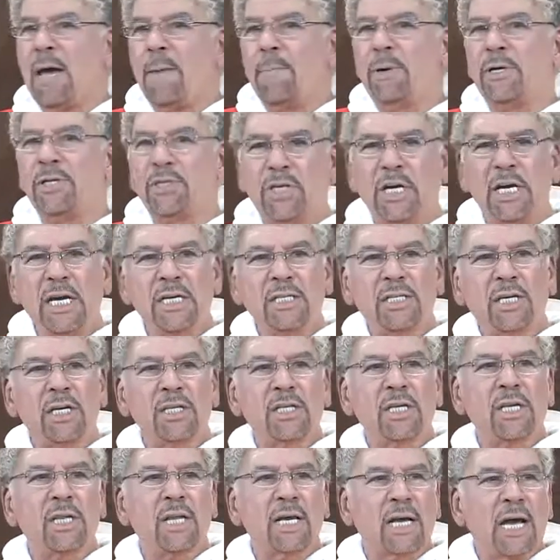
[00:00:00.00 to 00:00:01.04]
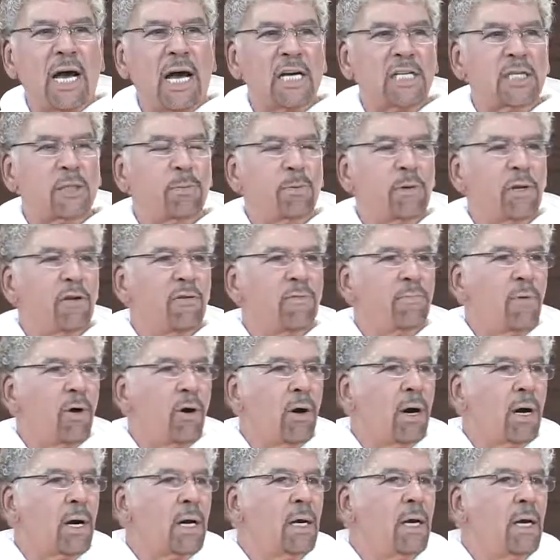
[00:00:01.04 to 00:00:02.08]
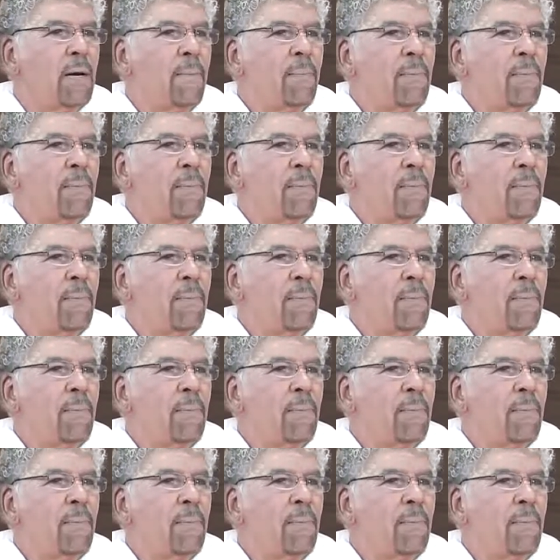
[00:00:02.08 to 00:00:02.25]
but Jesus in the Gospel of Mark